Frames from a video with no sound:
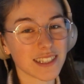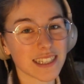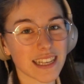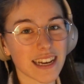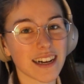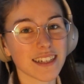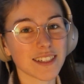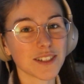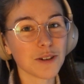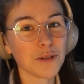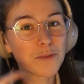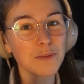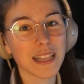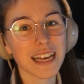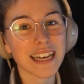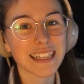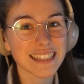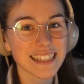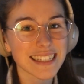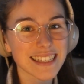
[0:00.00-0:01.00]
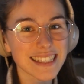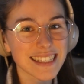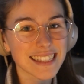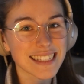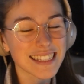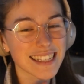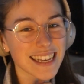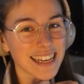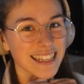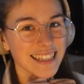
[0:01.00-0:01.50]
there are two
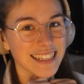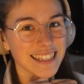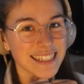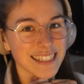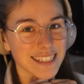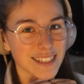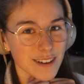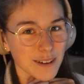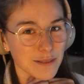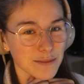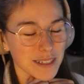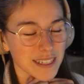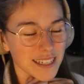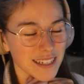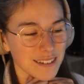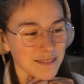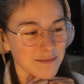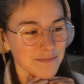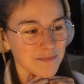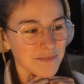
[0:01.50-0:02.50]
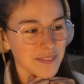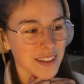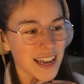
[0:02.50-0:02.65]
playlists in the description.